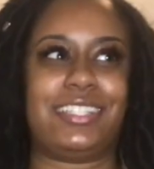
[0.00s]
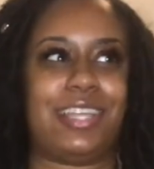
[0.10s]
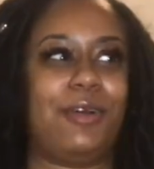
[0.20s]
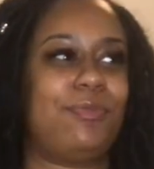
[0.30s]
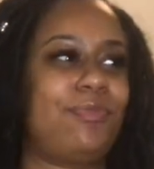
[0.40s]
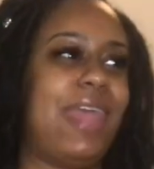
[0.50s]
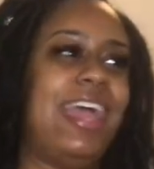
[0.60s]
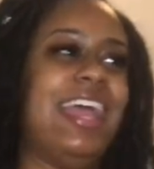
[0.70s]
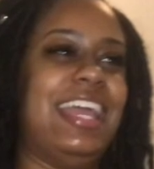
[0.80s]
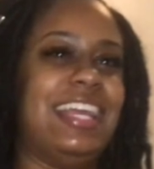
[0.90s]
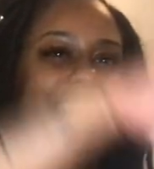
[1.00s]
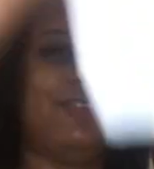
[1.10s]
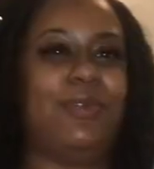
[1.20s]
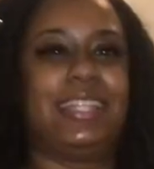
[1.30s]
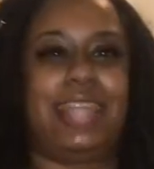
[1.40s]
So
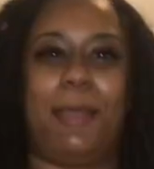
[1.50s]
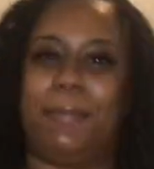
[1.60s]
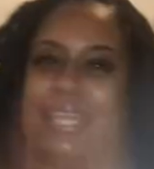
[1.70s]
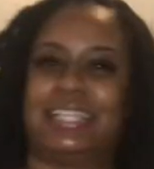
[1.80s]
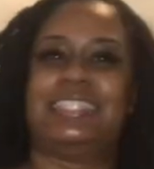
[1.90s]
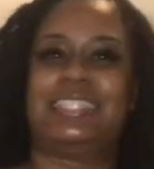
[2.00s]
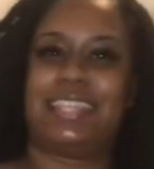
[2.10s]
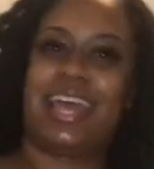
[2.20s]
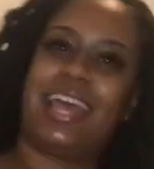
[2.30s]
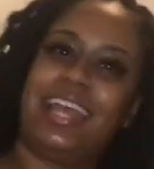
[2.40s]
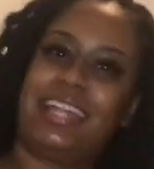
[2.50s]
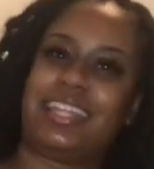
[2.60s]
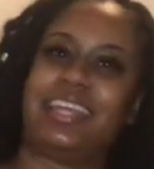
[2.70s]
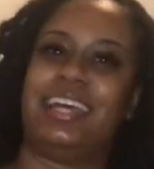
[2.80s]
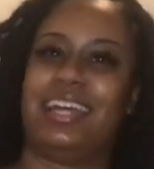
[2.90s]
with that being said,
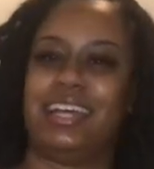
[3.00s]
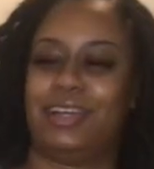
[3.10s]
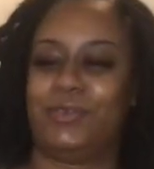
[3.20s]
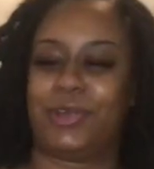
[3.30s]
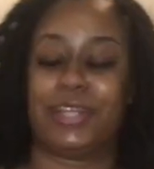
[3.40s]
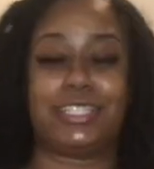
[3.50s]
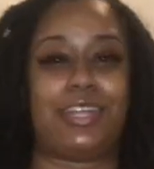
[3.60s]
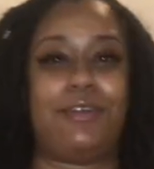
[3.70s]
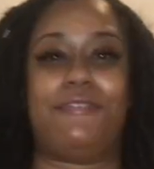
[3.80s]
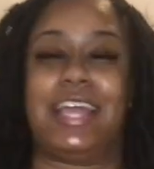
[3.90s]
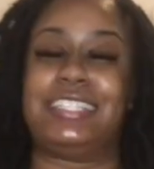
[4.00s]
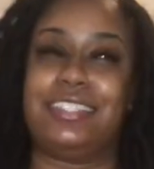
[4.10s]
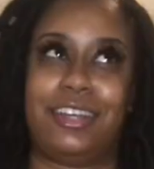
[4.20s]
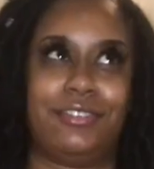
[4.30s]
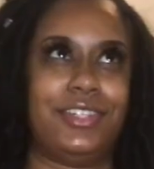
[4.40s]
we're gonna start with Fashion
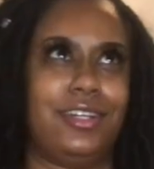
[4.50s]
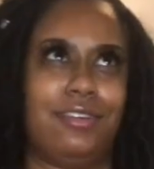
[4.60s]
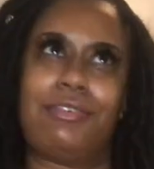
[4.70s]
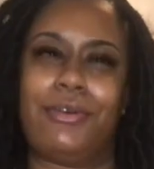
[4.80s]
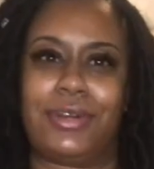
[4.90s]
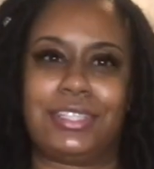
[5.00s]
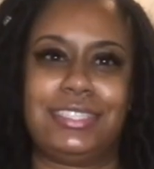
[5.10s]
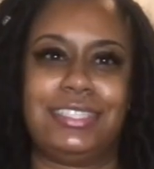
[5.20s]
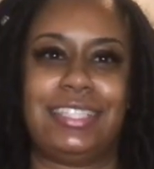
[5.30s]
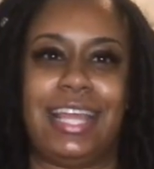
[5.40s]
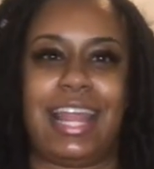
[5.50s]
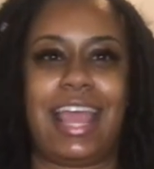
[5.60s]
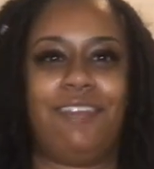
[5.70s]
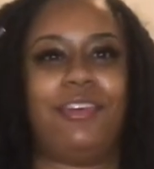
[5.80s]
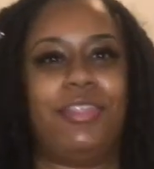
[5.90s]
Nova, of course, and I
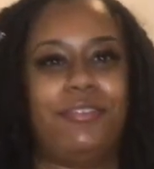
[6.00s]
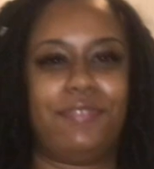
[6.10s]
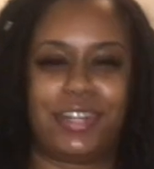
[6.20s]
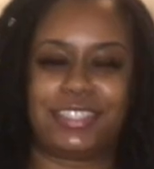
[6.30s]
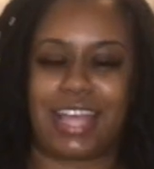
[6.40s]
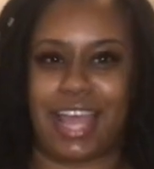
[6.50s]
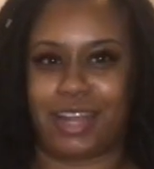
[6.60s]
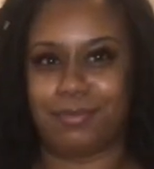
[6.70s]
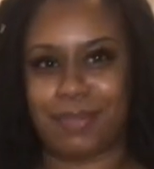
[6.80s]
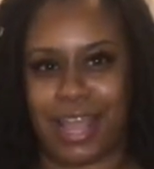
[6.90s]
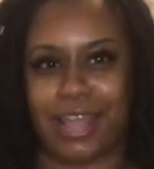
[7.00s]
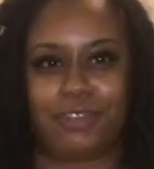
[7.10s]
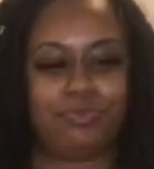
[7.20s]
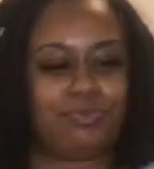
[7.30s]
have on the first item now.